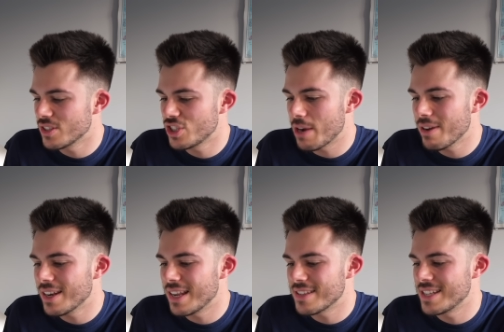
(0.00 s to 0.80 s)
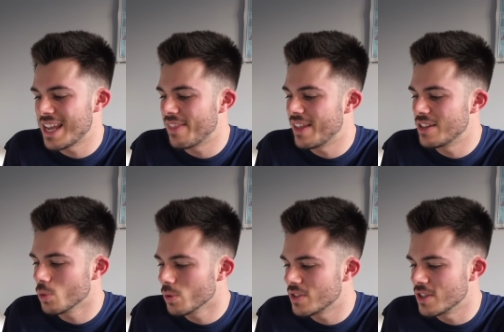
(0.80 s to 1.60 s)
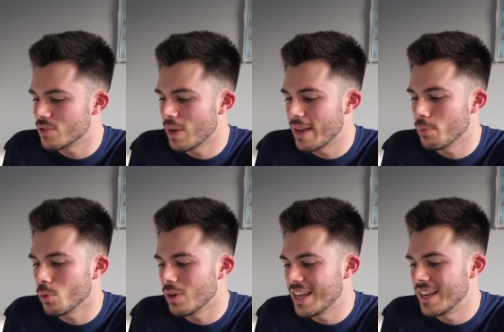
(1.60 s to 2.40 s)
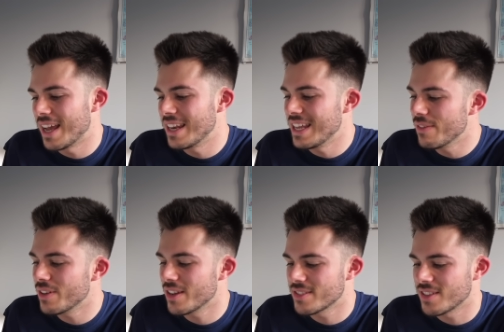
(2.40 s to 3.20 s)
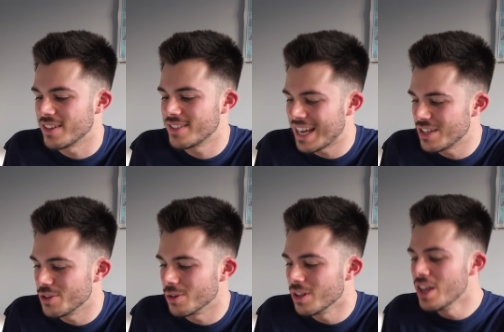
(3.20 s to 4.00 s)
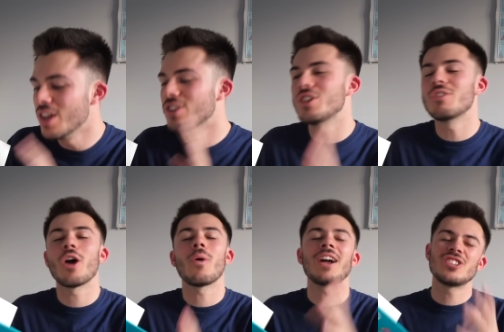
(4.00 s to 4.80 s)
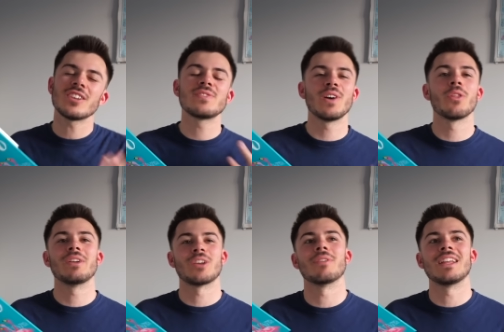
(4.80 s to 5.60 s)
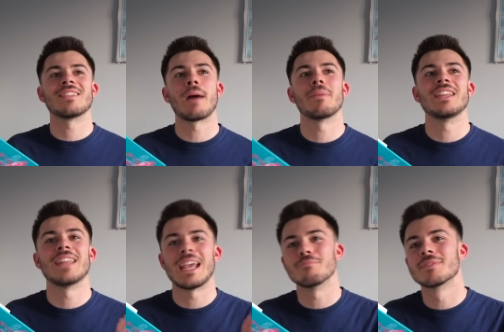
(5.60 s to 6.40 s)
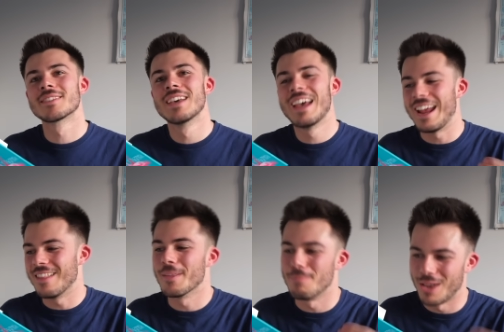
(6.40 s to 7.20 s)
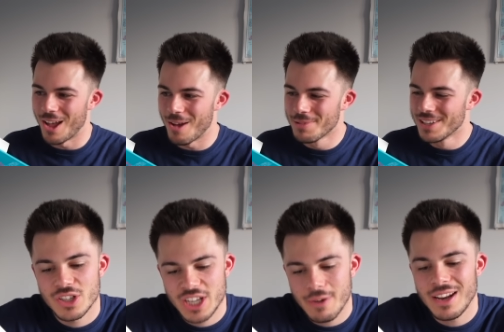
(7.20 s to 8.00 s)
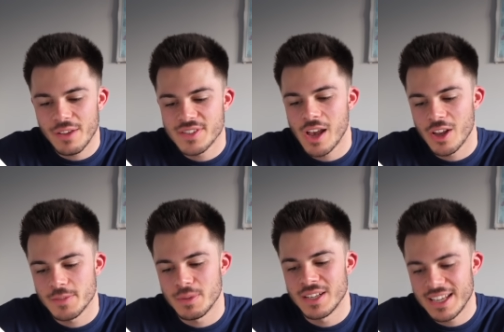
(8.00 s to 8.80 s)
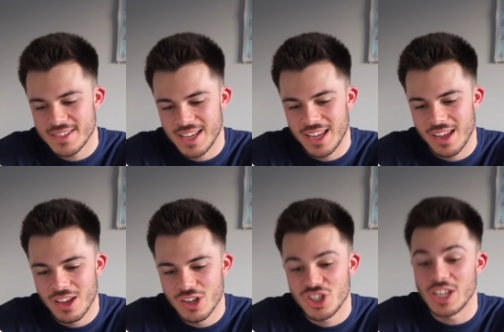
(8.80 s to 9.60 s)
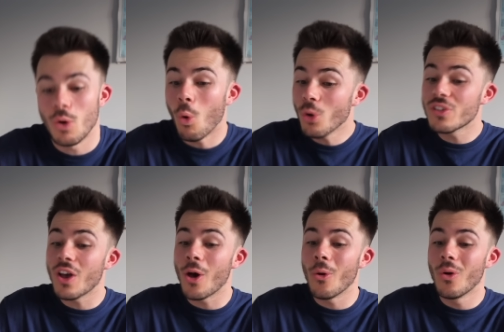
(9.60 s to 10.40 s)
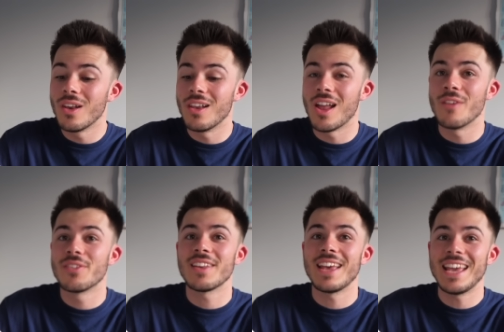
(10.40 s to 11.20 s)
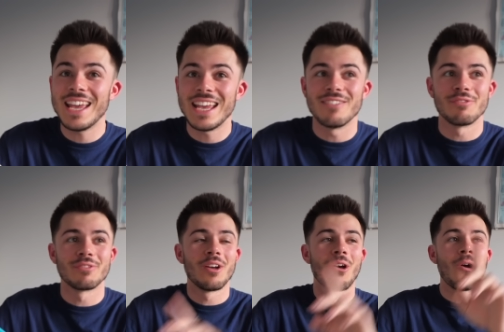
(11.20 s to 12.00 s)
Sherry and Leslie and their daughters, Ray and Pauline, and even her son Daniel. Do you know, I just feel that we don't need that many names in the blurb. Sherry loves her husband Leslie. She also loves Eve.